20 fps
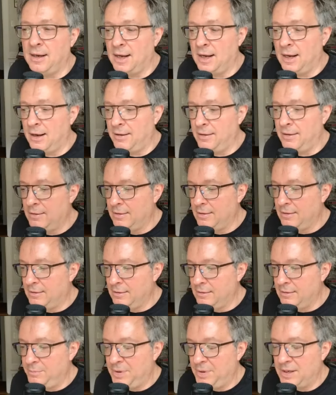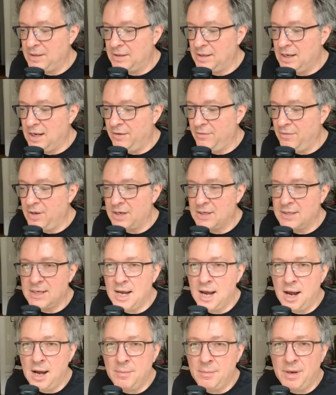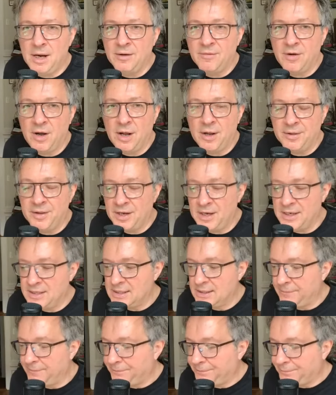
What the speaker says: But given the timing of all this,